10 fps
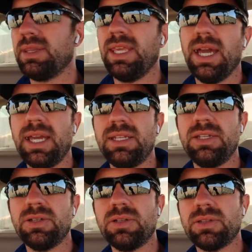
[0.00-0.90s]
The
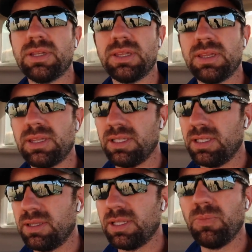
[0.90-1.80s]
ideal,
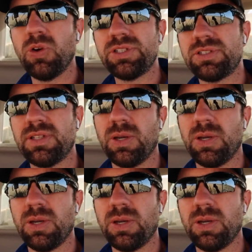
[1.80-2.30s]
the, the moisture